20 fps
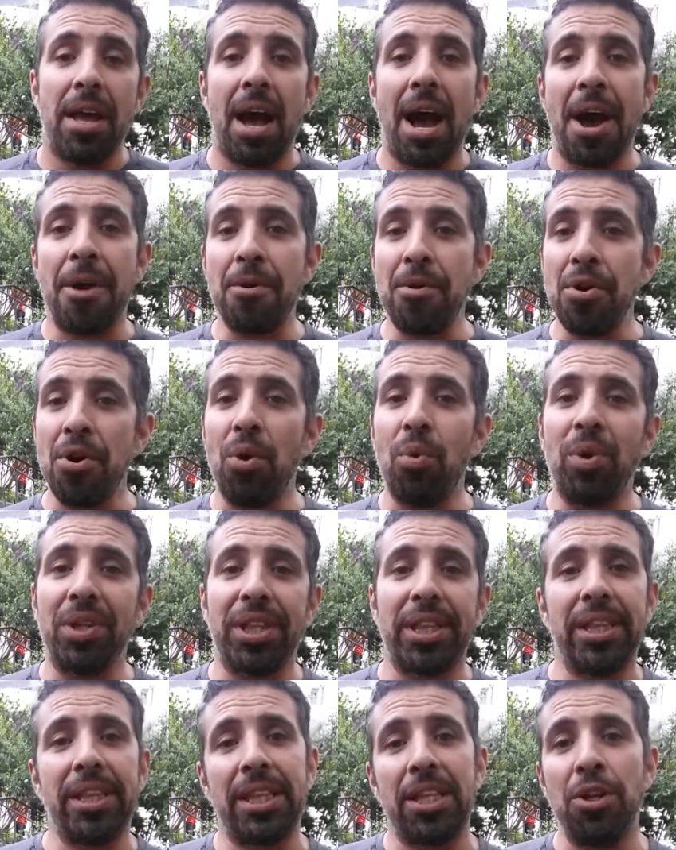I don't know what
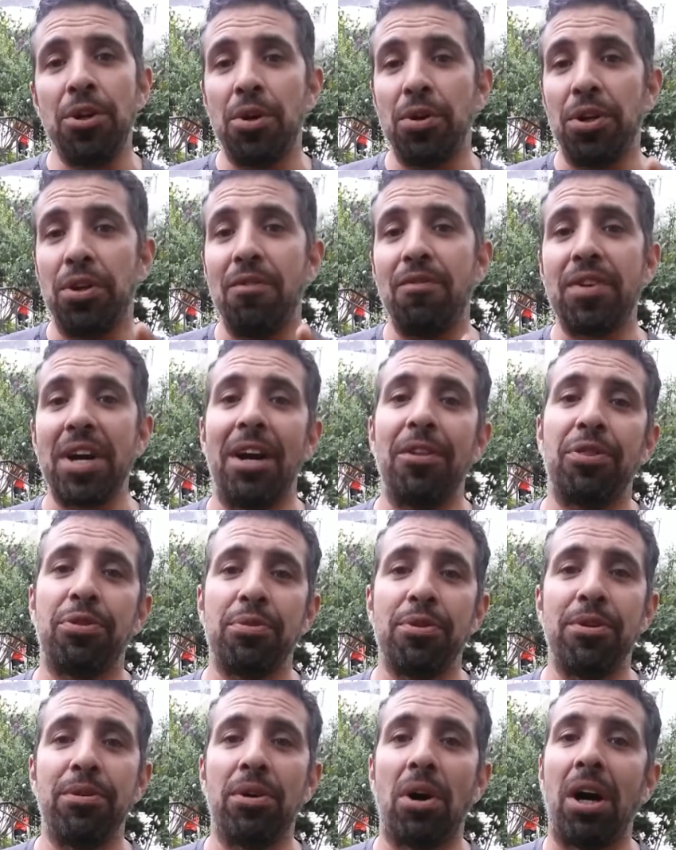you know you've gone
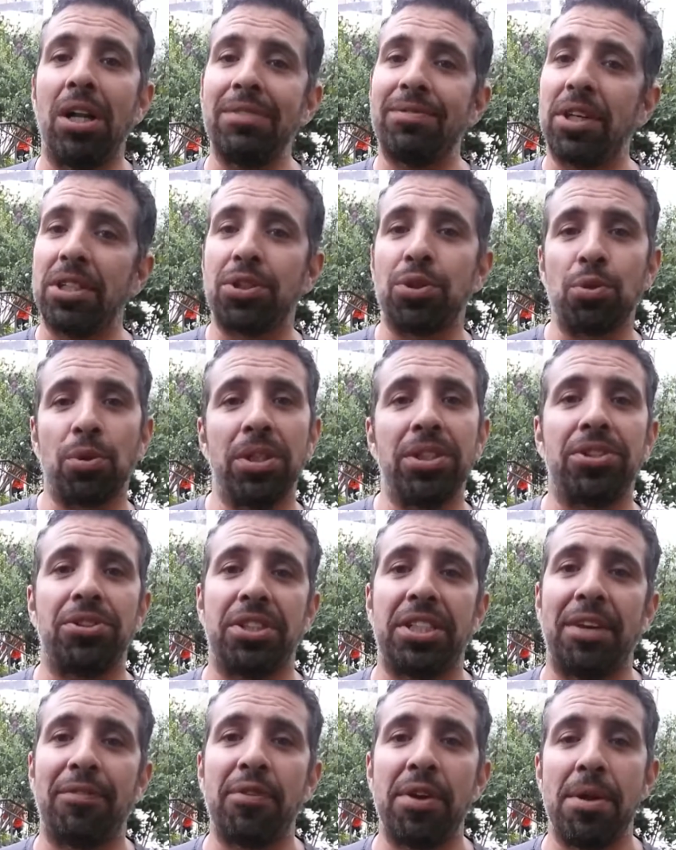through. All of our stories are
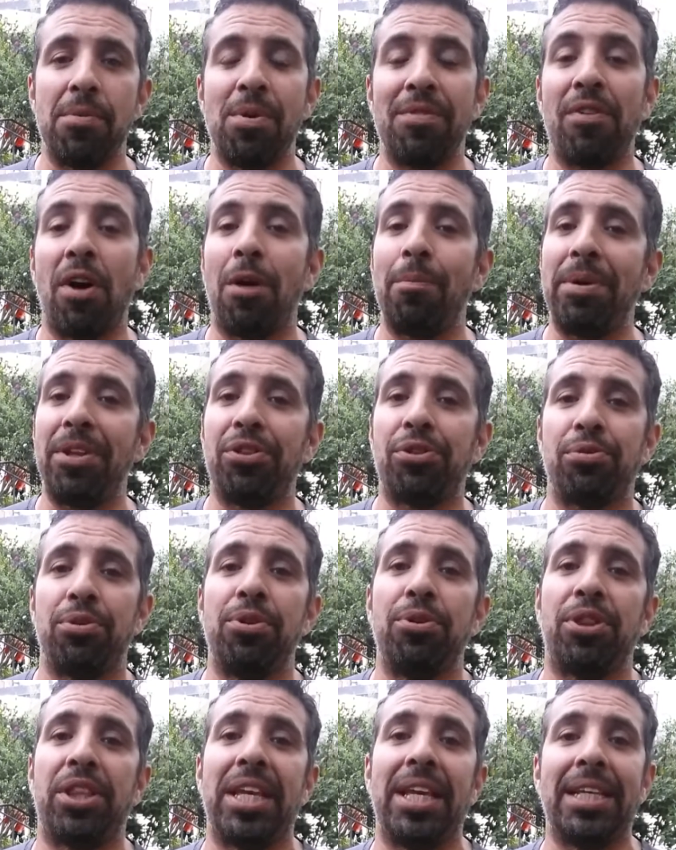different, we've all been
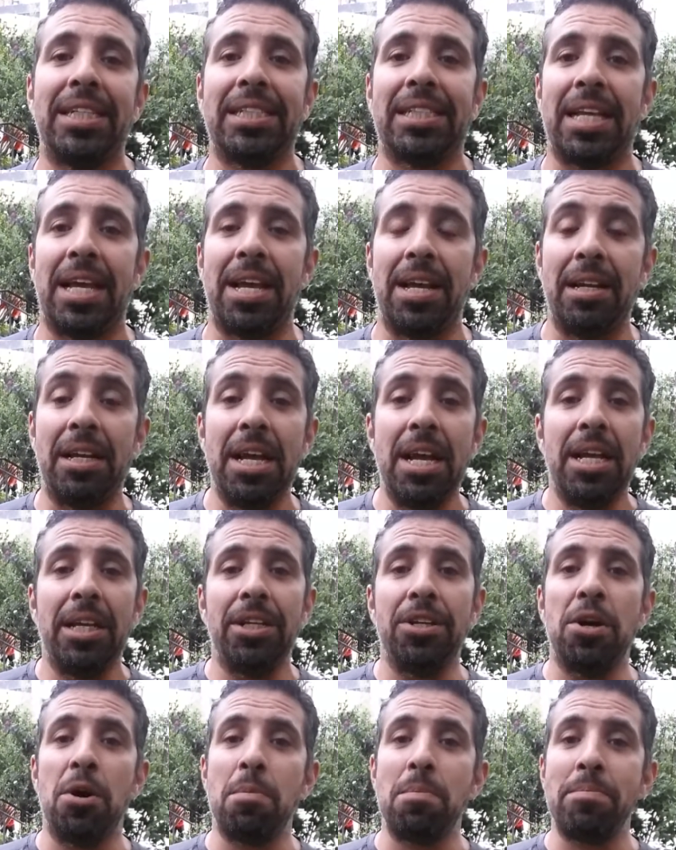through things that
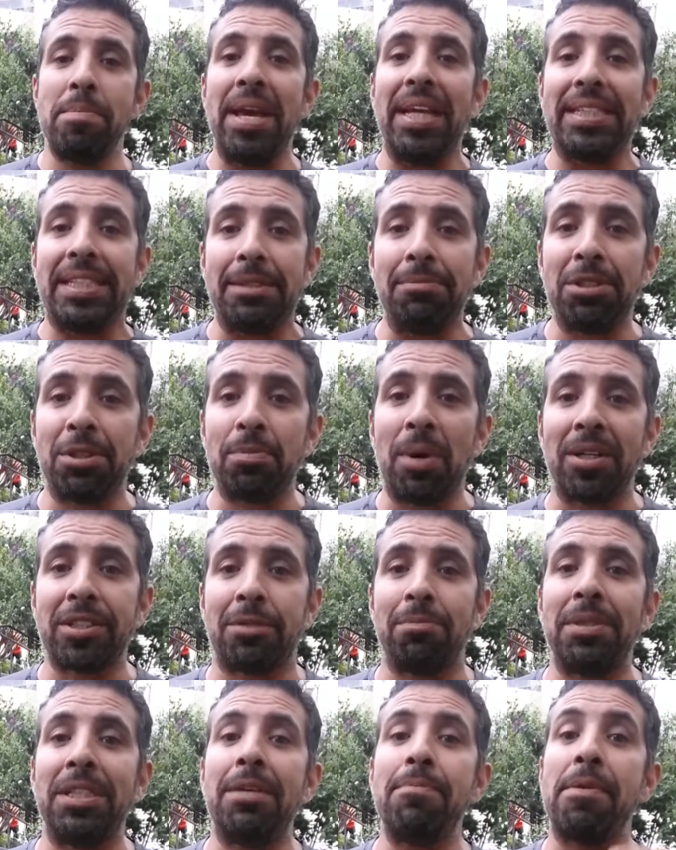you know may seem small
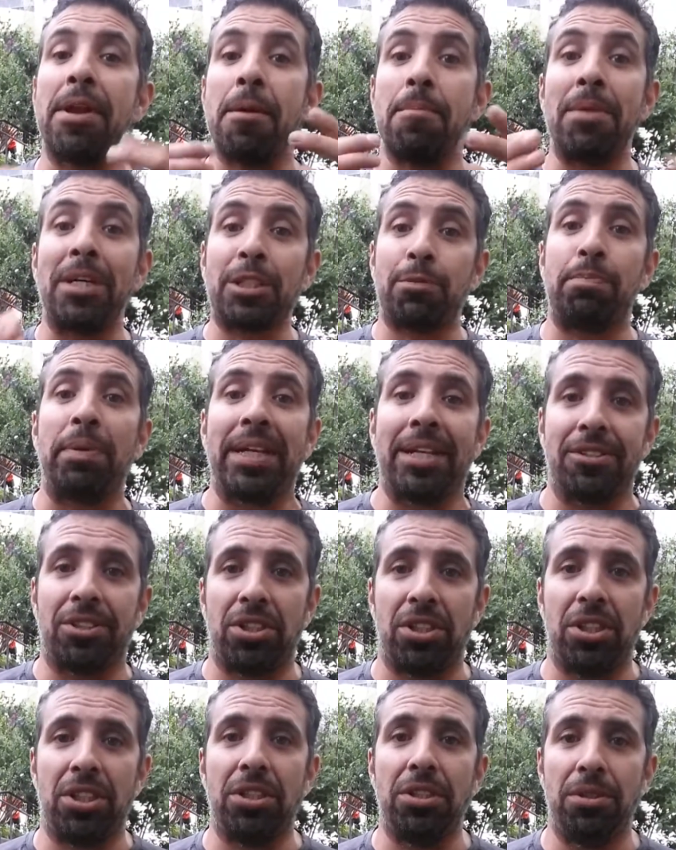to me, but are much bigger
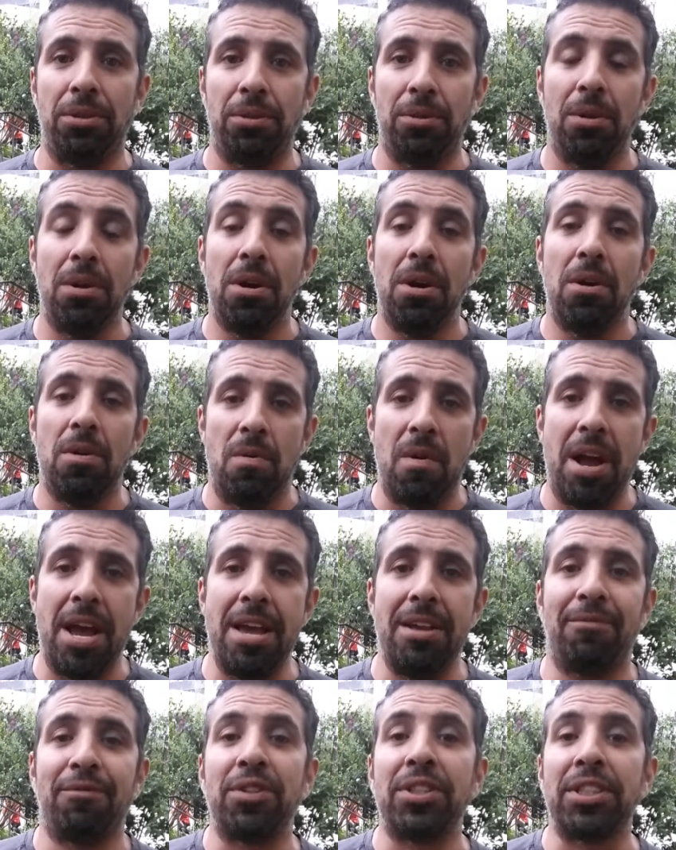to you,
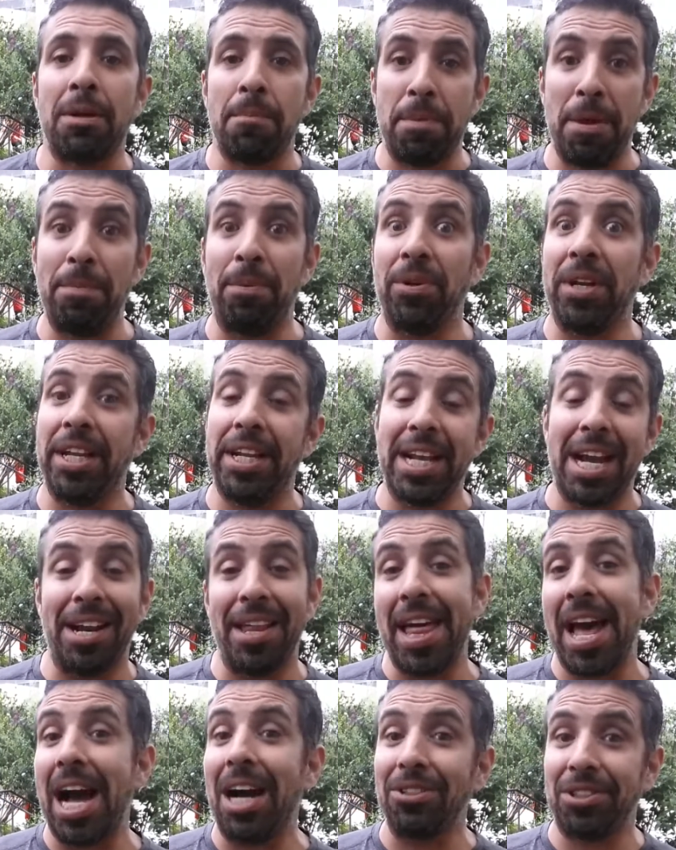right? For some people, getting out
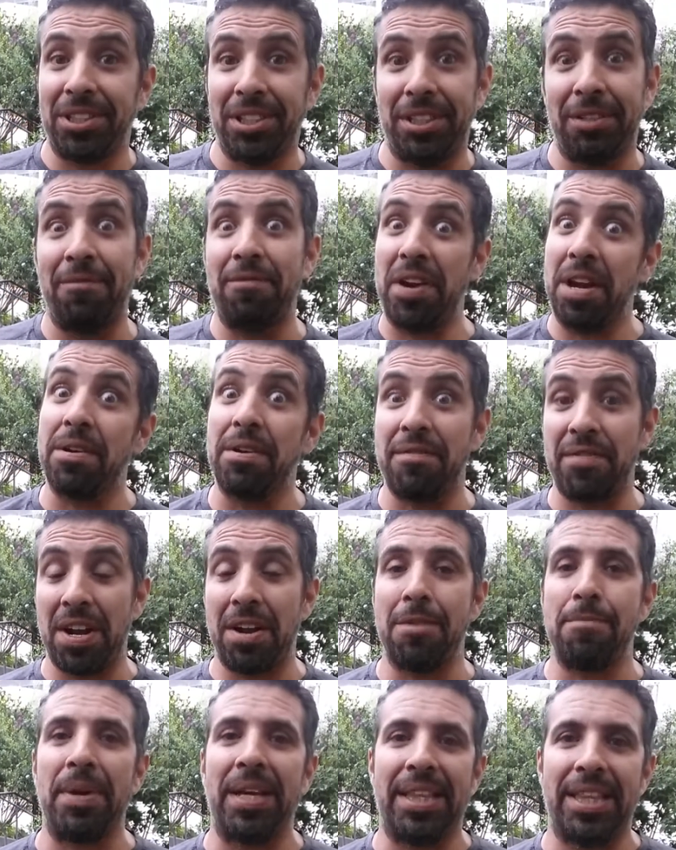of the house is a very,
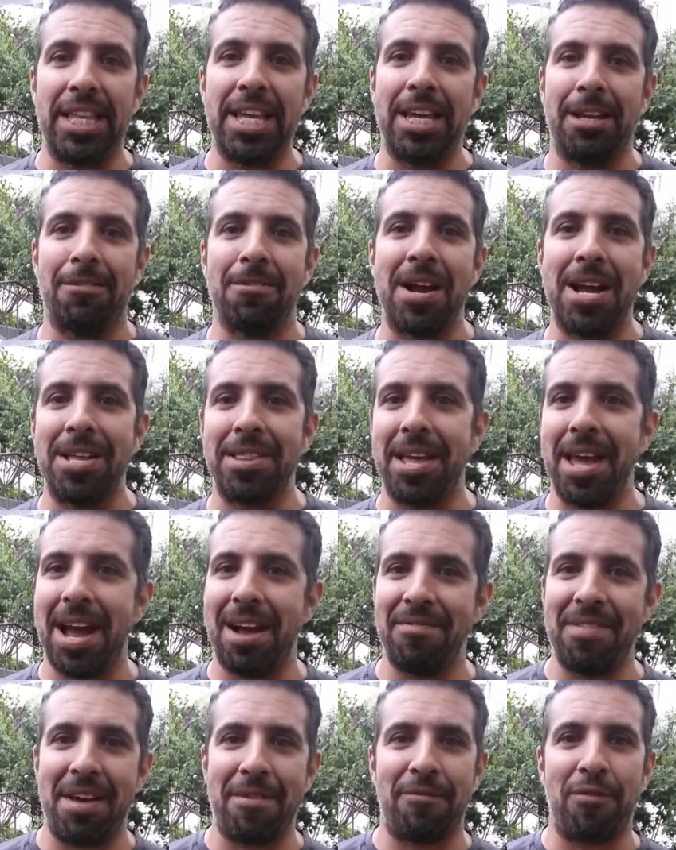very big thing, right? They
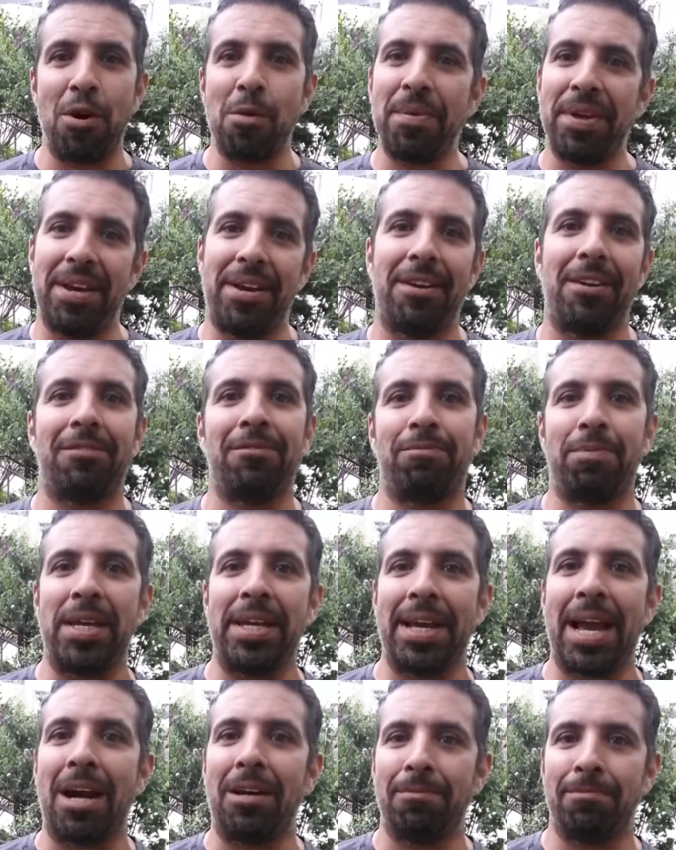have that phobia of
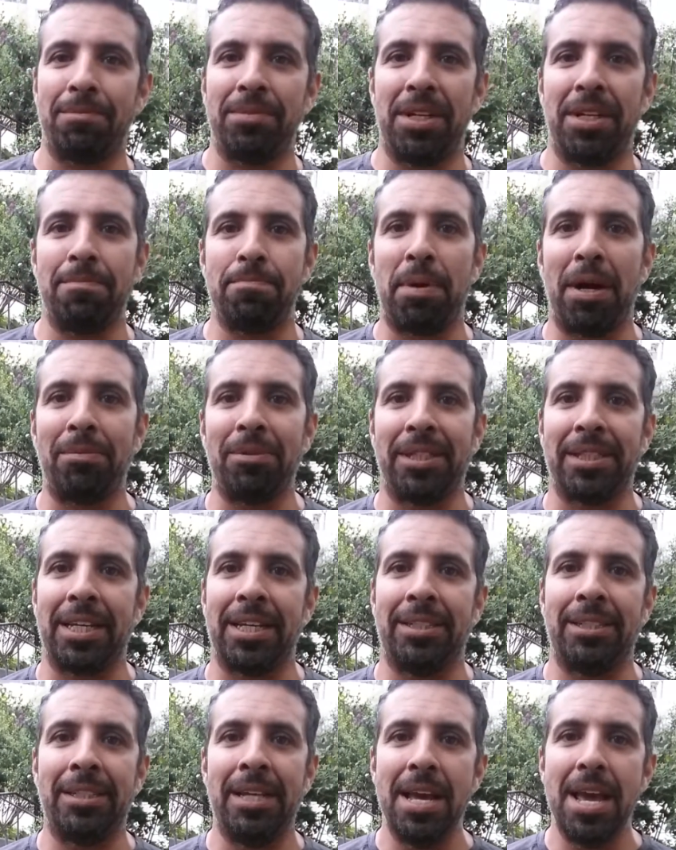being out in, in public
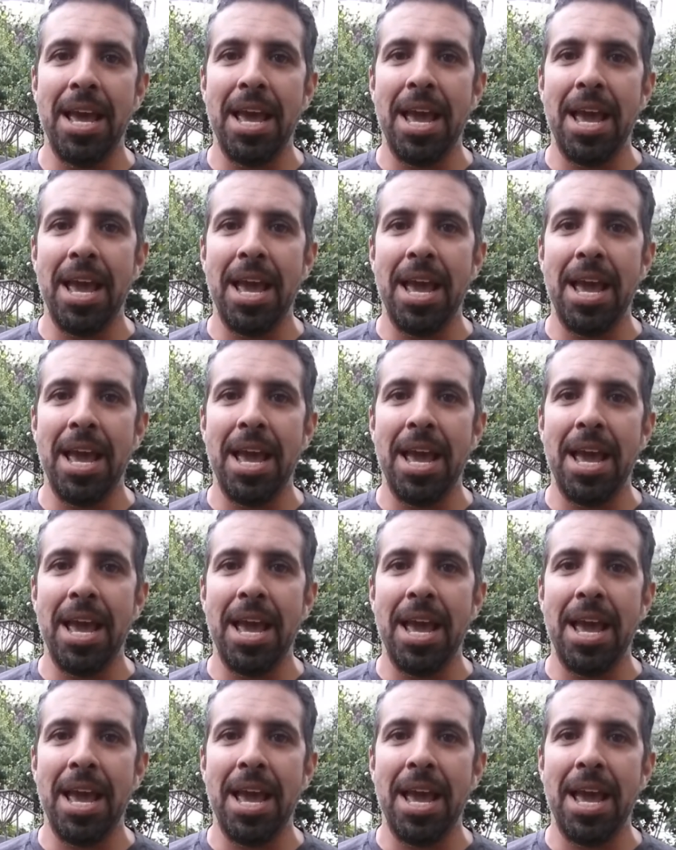and